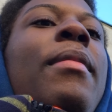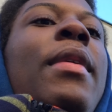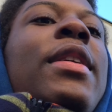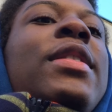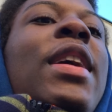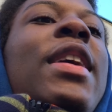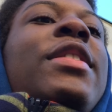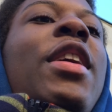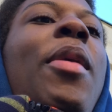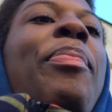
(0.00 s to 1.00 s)
It says,
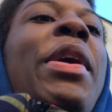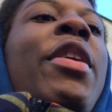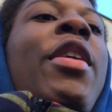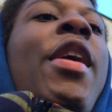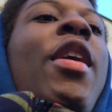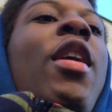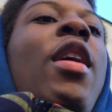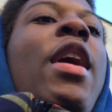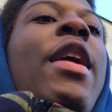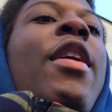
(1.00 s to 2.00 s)
Then Peter and the,
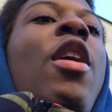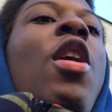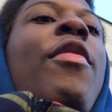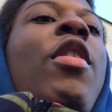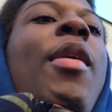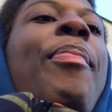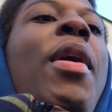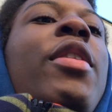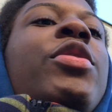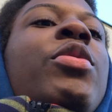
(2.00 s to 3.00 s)
and the other
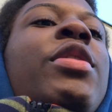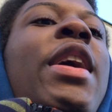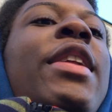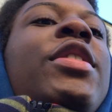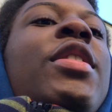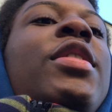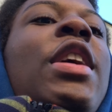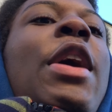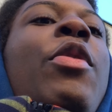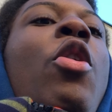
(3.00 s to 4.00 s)
apostles answered and
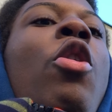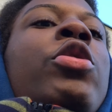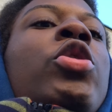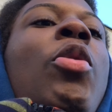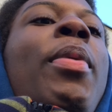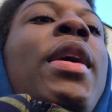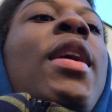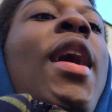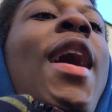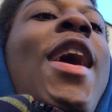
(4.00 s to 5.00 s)
said, You ought to obey
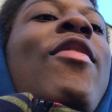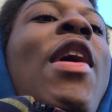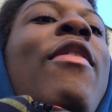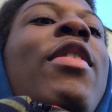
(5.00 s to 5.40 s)
God rather